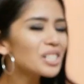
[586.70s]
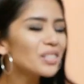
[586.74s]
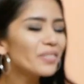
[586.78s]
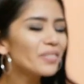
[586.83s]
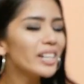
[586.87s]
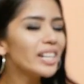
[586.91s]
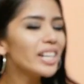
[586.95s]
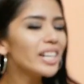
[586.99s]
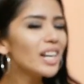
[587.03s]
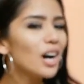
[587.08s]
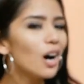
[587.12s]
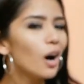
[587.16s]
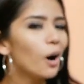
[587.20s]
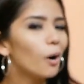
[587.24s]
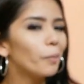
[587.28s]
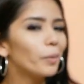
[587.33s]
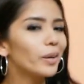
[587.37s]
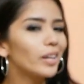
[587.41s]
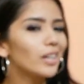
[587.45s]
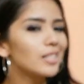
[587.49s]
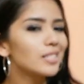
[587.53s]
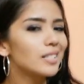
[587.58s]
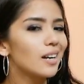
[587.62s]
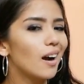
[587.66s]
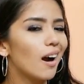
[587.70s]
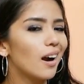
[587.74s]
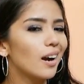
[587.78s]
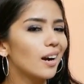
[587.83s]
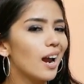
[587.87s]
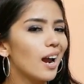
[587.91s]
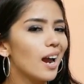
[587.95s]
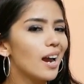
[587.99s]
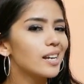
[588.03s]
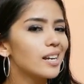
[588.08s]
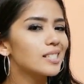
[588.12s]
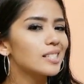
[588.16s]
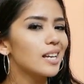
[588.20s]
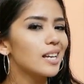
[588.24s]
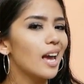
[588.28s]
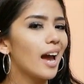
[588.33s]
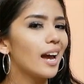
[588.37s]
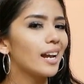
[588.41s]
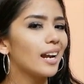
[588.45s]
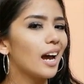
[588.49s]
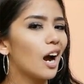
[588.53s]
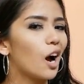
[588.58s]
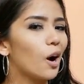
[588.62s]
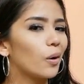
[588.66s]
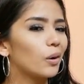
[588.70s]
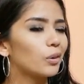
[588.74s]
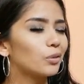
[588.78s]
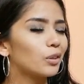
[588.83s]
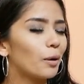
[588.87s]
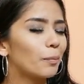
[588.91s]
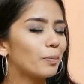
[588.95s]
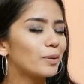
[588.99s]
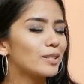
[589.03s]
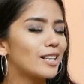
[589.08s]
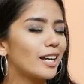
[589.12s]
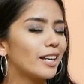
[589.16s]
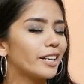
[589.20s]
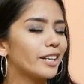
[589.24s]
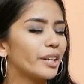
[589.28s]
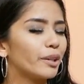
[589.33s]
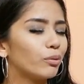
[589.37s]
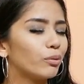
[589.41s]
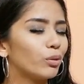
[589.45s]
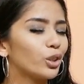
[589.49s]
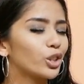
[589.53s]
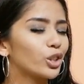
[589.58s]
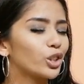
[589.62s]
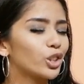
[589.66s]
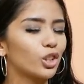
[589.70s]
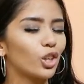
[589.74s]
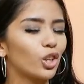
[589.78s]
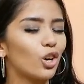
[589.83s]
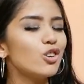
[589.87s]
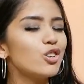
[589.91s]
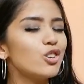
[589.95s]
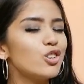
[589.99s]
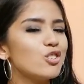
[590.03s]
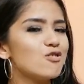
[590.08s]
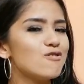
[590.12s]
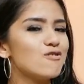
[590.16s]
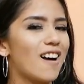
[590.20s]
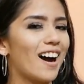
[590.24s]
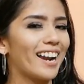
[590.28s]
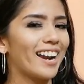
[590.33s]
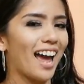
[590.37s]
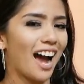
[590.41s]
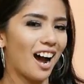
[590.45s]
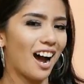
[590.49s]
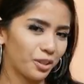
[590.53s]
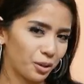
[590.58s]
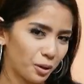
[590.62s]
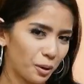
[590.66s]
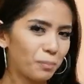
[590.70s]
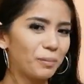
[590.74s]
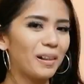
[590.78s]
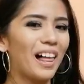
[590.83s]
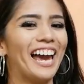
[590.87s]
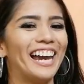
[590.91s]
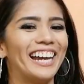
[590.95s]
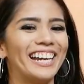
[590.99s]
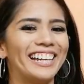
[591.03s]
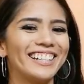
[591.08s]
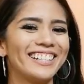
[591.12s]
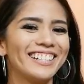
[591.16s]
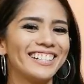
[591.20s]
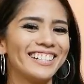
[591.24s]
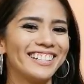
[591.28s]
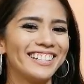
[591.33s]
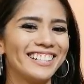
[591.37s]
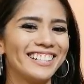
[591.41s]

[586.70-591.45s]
out this video because RX and our representative will show you on how to apply it.